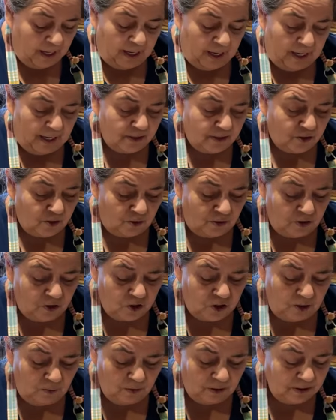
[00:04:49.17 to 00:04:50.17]
And so
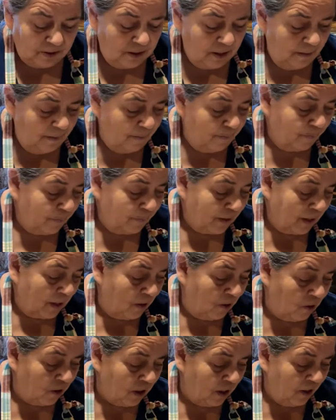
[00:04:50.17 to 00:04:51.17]
she was
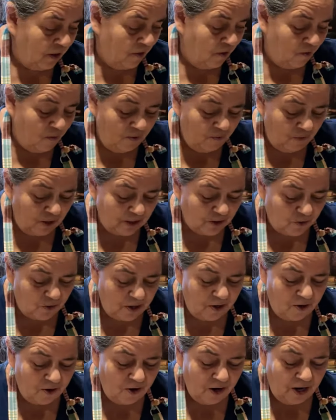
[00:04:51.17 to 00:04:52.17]
looking in her
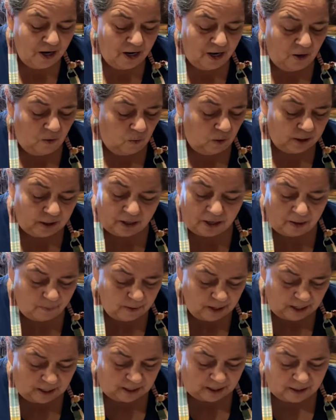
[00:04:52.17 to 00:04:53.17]
refrigerator. What can I
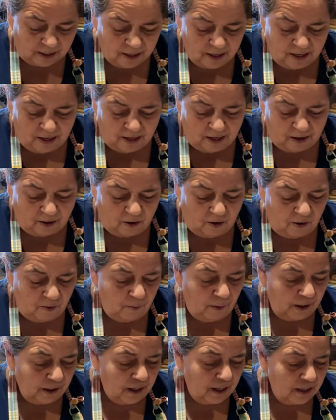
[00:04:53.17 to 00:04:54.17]
make? All
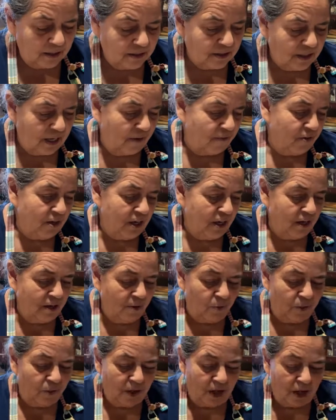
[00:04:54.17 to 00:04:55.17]
my guests have
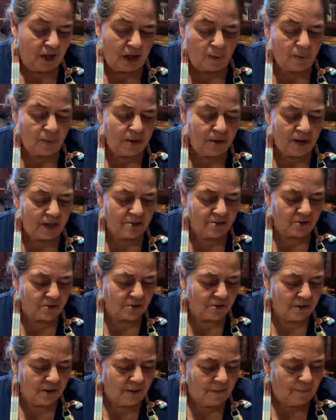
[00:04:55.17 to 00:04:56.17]
eaten the
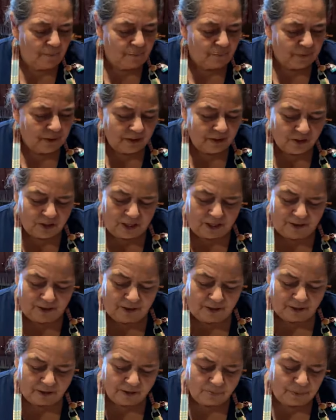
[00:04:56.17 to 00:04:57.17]
appetizers.
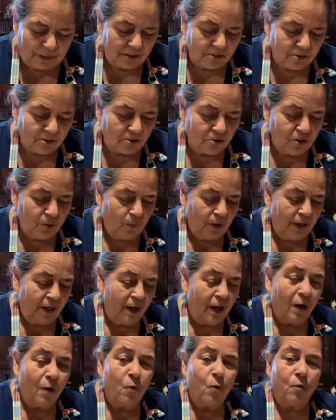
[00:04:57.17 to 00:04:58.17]
She hadn't expected.
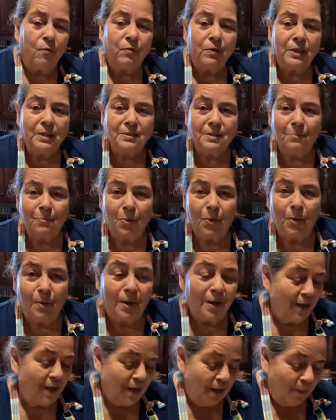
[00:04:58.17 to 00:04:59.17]
So she went and got
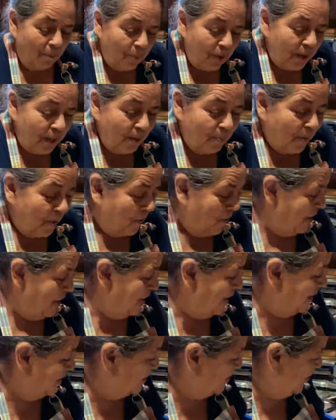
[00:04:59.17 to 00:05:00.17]
cornflakes and put
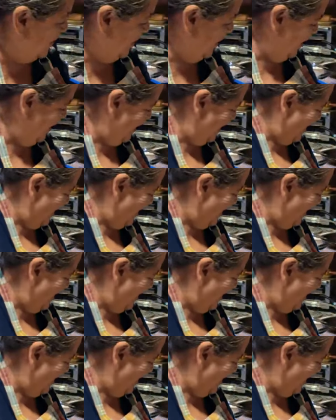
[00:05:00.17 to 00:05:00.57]
peanut butter on each